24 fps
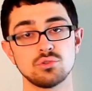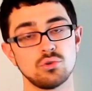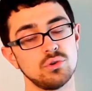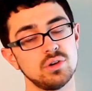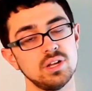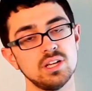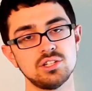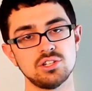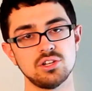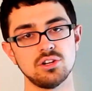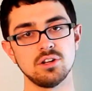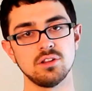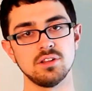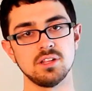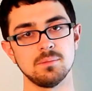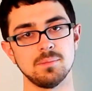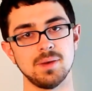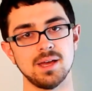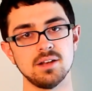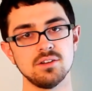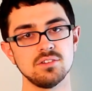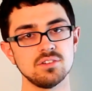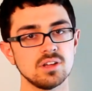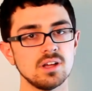traditionally
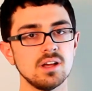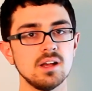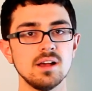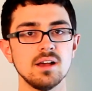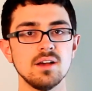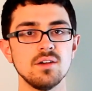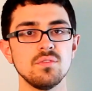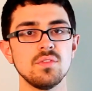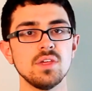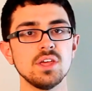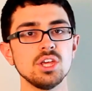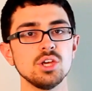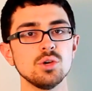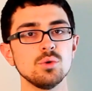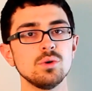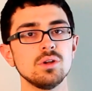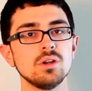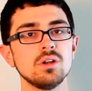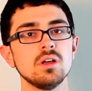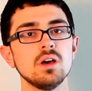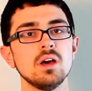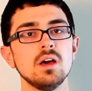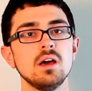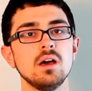meant that you
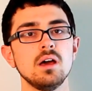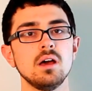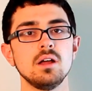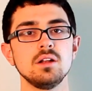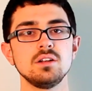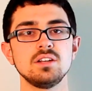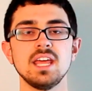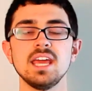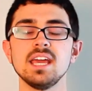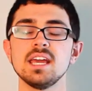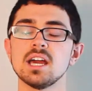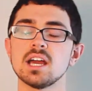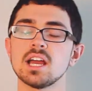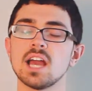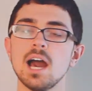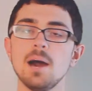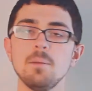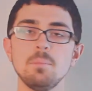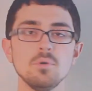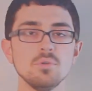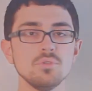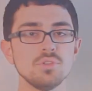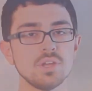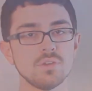would take a
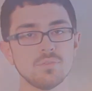couple